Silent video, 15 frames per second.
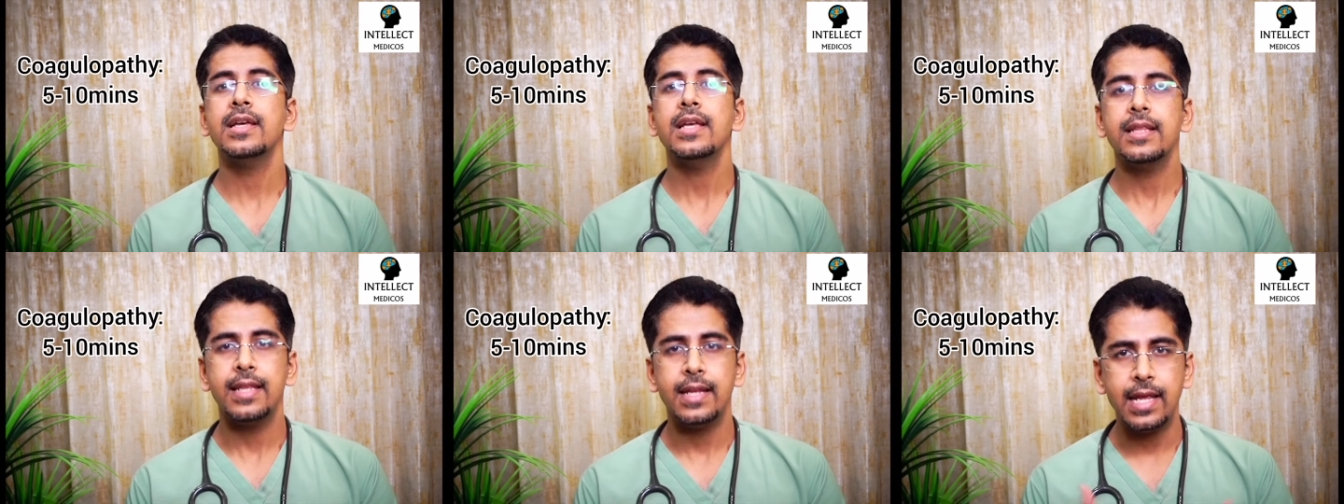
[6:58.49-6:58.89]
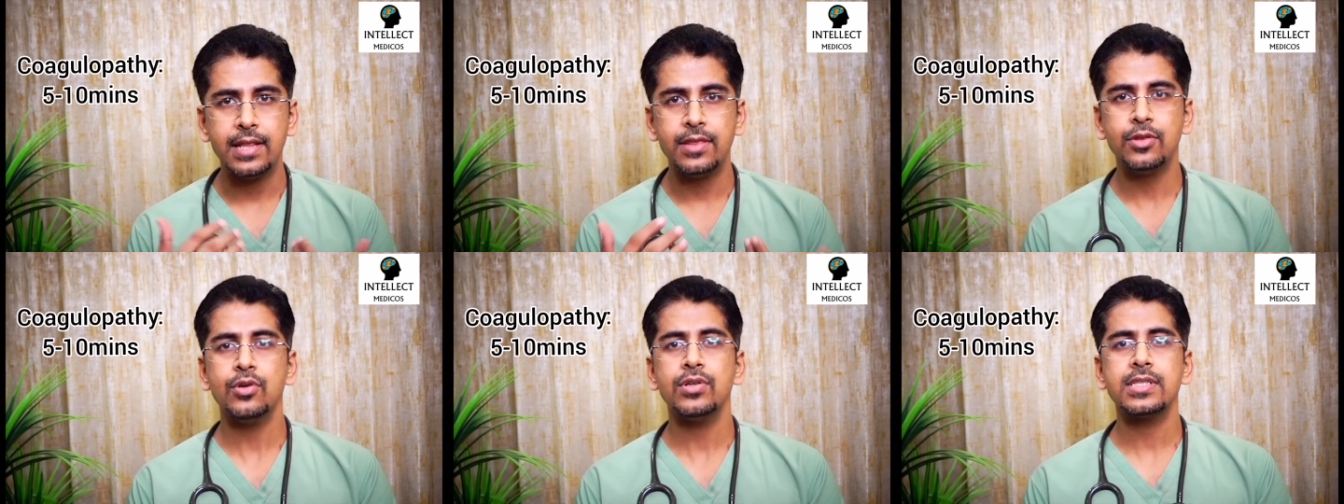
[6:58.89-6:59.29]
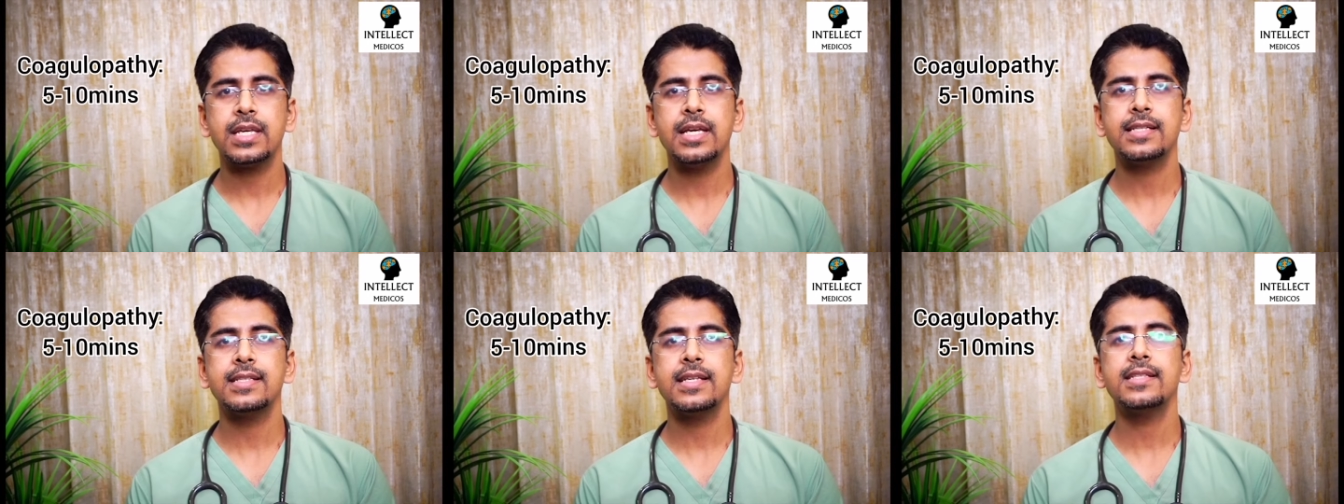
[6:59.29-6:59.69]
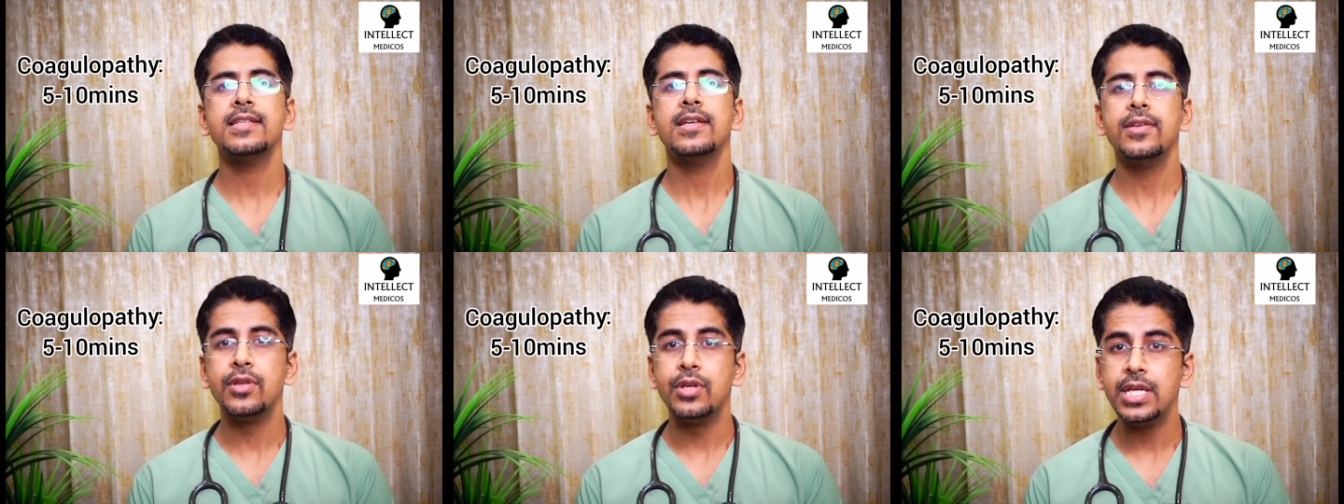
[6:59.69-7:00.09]
then in those cases,
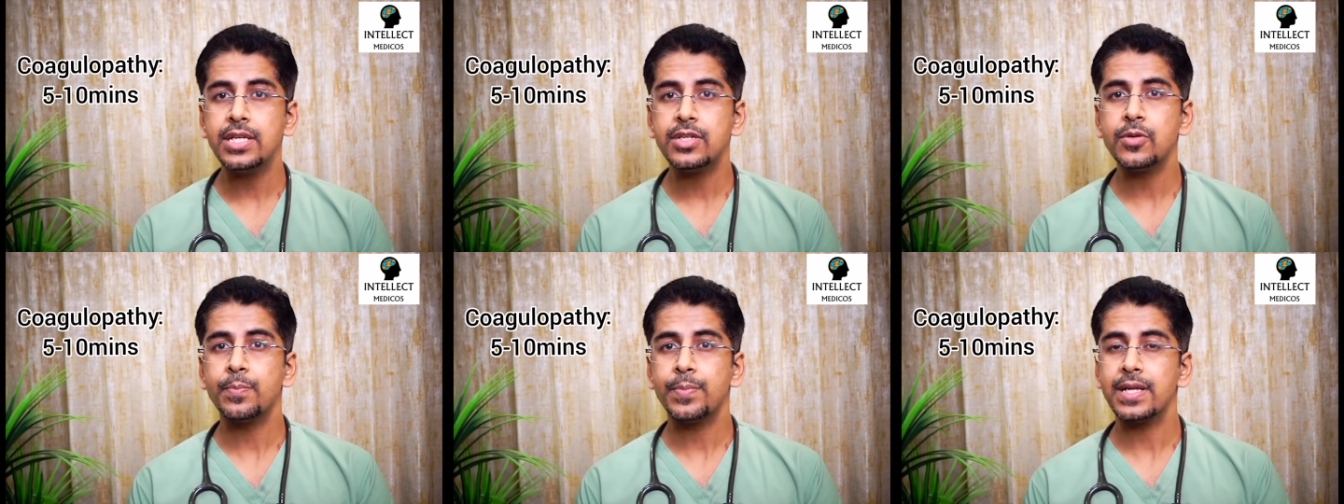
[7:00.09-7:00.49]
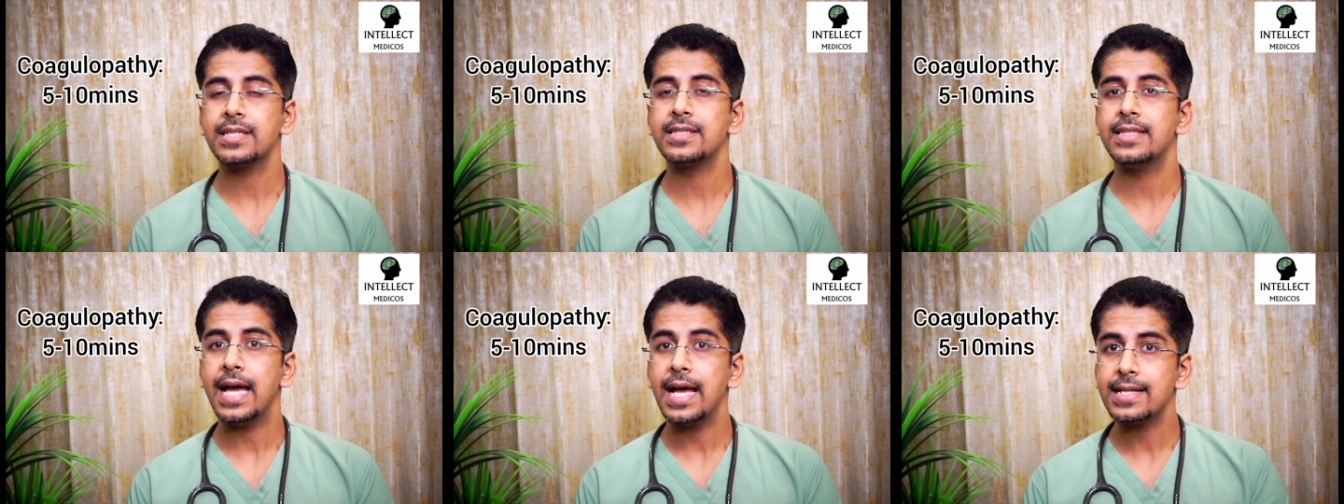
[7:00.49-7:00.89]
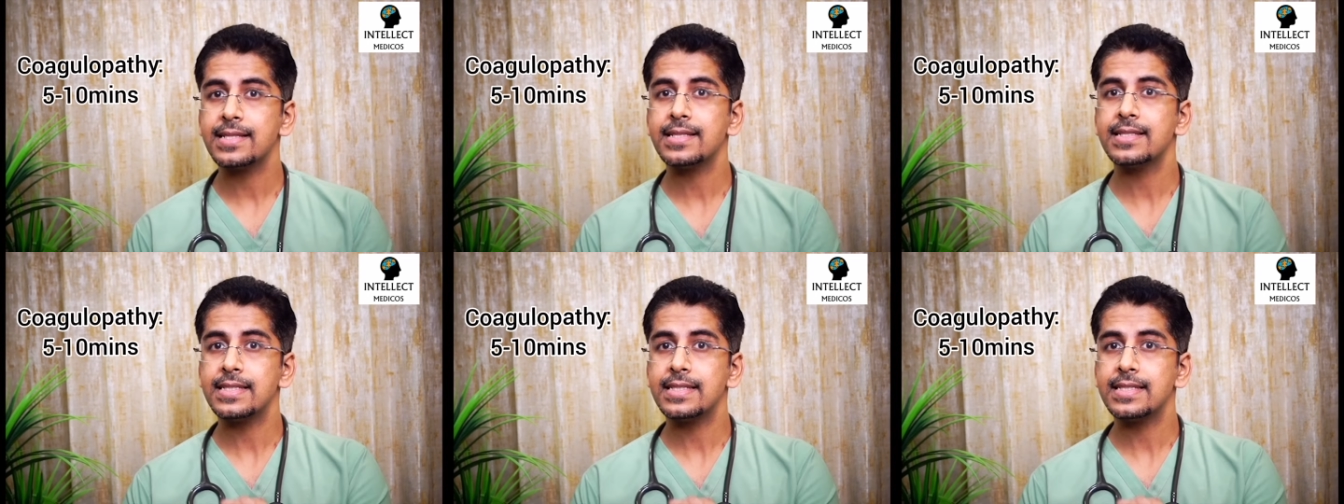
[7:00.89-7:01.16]
you need to press that,